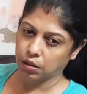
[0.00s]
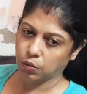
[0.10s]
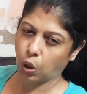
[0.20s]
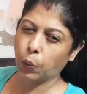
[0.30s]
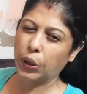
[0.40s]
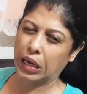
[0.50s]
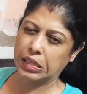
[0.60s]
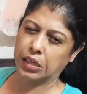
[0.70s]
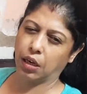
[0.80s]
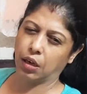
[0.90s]
what we can
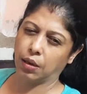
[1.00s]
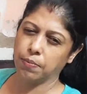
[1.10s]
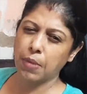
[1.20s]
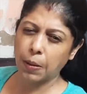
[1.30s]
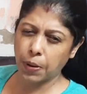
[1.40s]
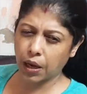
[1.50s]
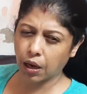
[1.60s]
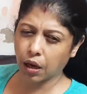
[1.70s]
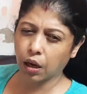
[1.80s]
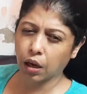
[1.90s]
say, maybe
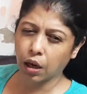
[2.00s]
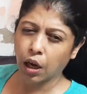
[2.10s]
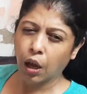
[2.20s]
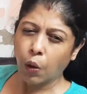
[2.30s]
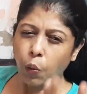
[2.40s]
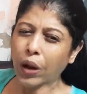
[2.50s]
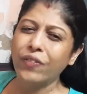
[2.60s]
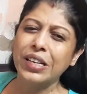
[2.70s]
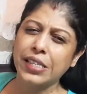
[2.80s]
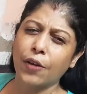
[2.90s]
when
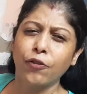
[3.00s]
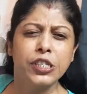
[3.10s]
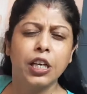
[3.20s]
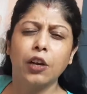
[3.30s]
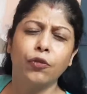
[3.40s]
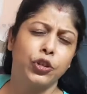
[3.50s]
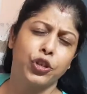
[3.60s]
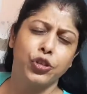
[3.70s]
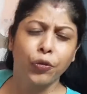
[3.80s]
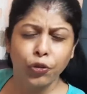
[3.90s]
we say physical
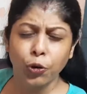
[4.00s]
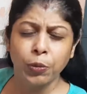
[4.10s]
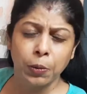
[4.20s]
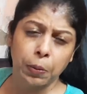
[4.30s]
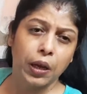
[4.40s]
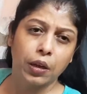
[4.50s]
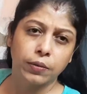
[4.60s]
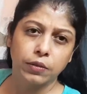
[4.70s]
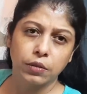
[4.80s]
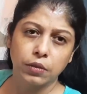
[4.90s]
features of human being,
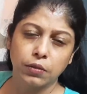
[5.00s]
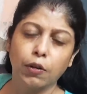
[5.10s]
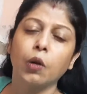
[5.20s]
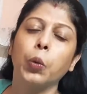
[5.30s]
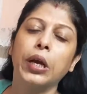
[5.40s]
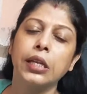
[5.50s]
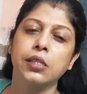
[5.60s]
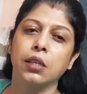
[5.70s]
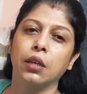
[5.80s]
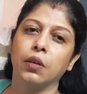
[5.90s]
what we can
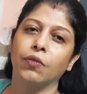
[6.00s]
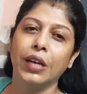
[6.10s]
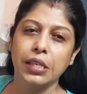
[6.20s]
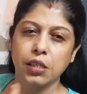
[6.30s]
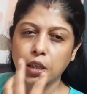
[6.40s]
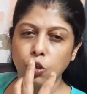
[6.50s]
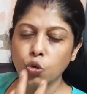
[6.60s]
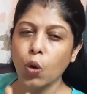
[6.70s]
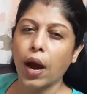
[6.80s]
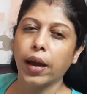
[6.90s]
see? We can see
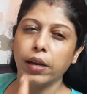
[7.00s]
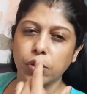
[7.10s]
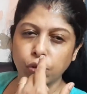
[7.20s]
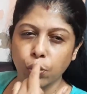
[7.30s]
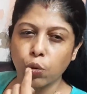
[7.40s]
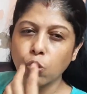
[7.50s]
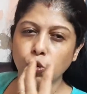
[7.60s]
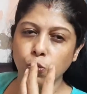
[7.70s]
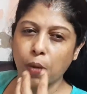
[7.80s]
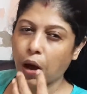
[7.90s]
two eyes,
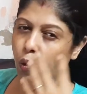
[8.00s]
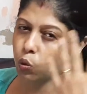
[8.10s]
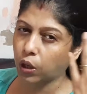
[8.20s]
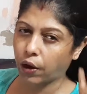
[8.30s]
nose, mouth,